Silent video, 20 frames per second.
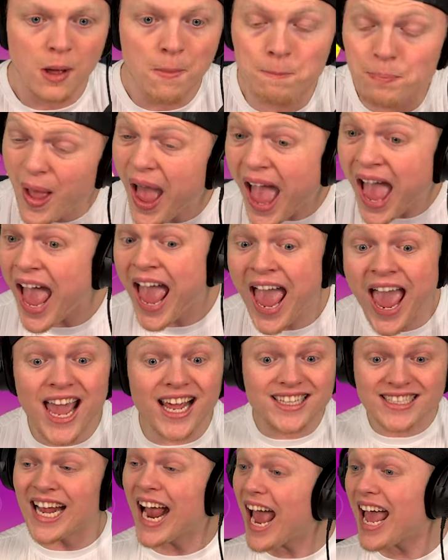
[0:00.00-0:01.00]
Bang!
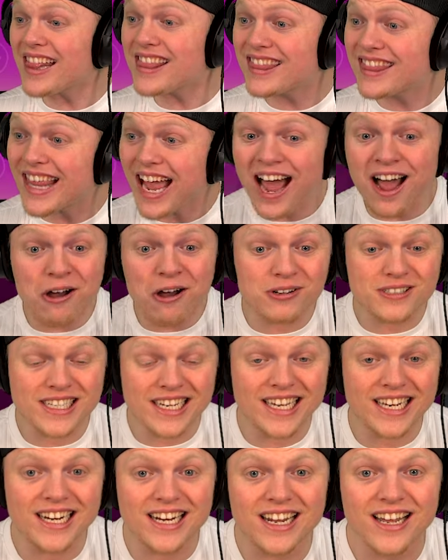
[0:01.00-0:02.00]
10,000!